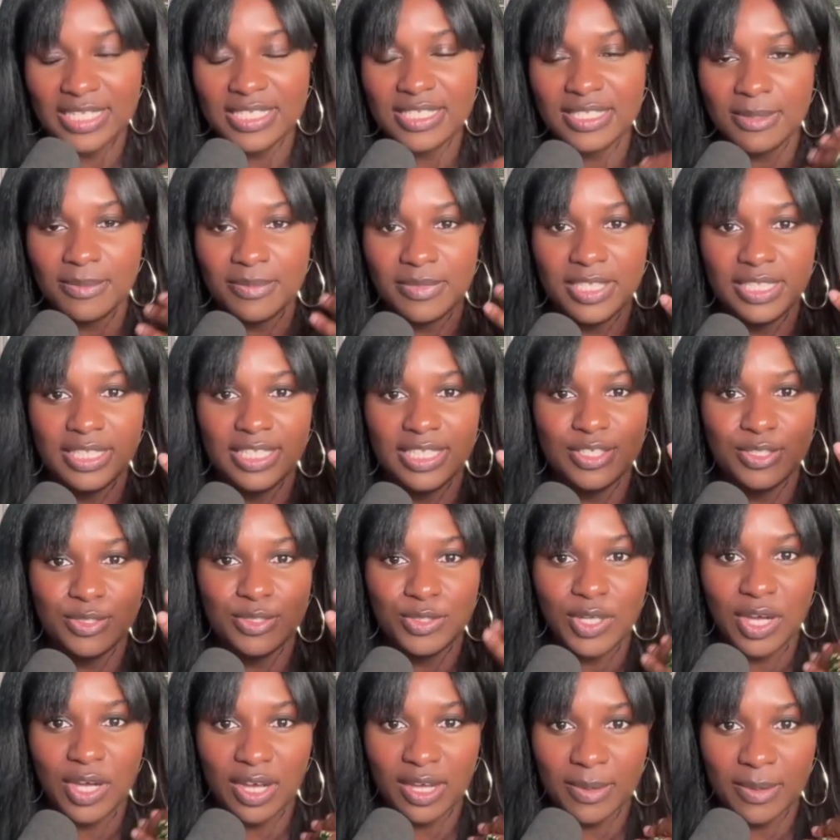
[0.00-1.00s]
And something that
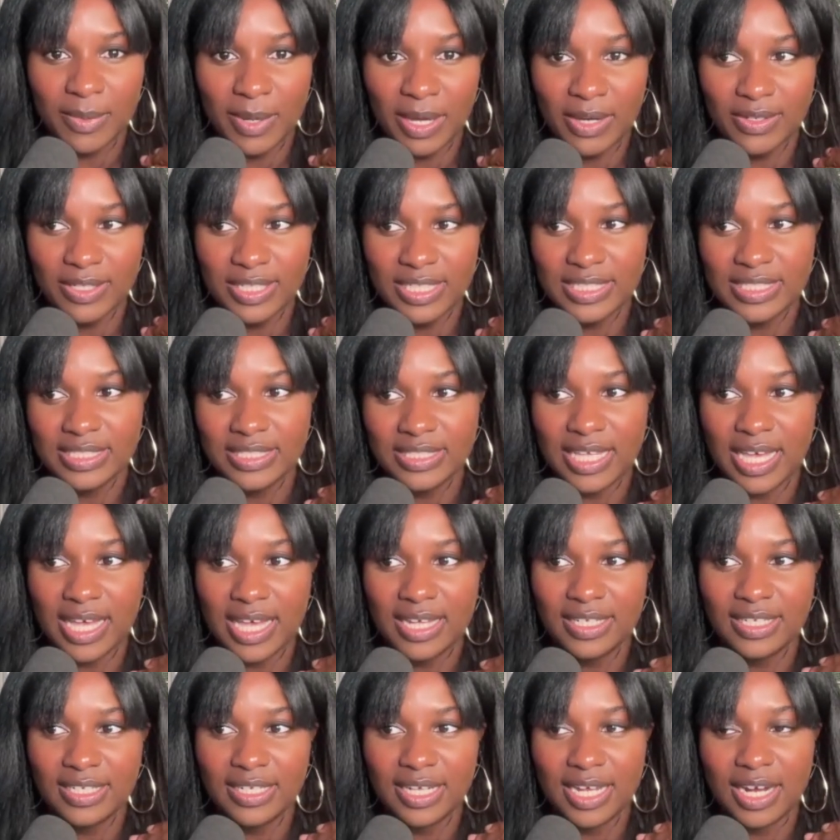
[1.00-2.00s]
you talk about is
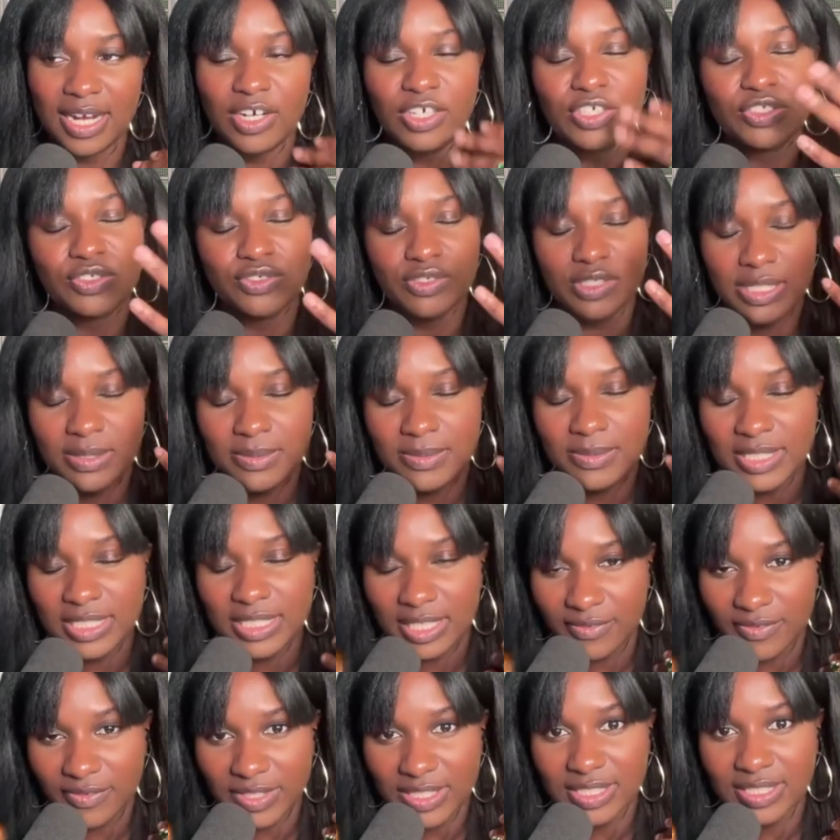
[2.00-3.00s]
that our
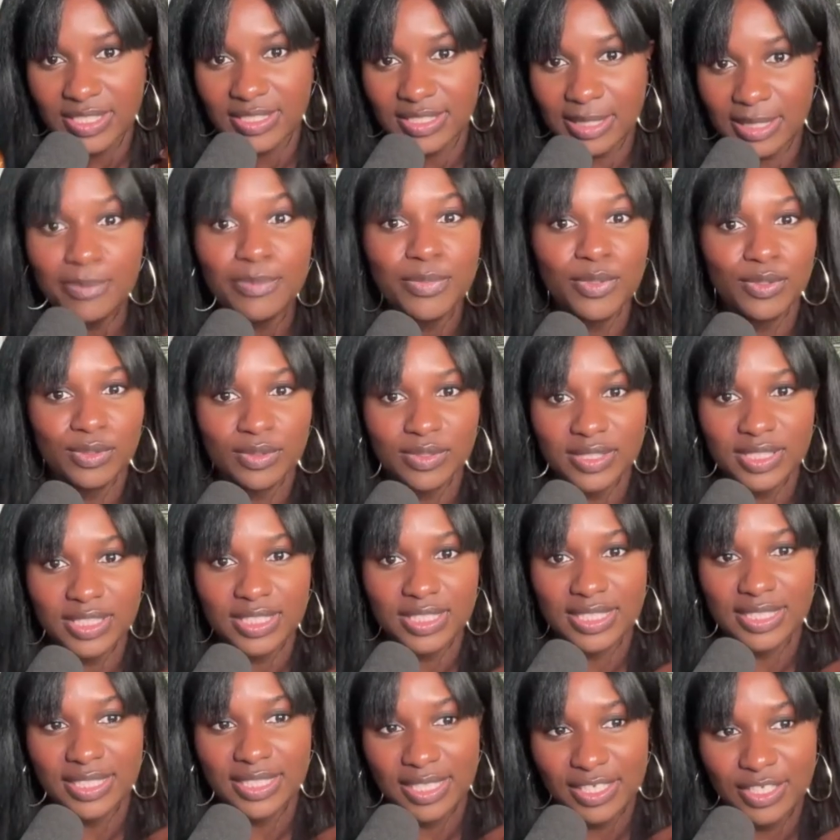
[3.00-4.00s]
dreams give us
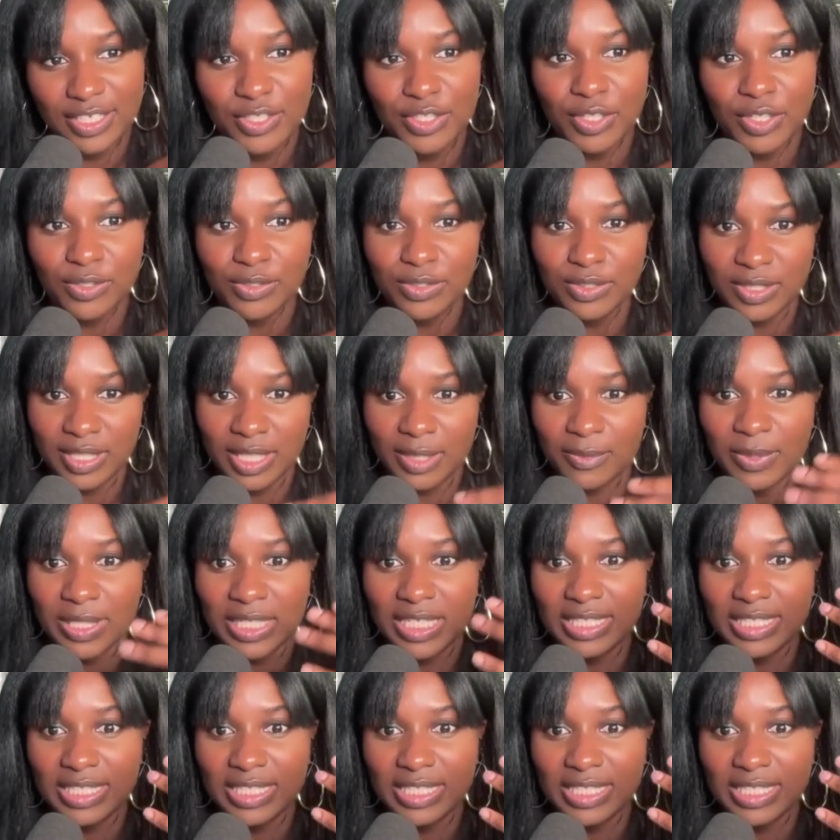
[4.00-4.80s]
symbols, you know, so that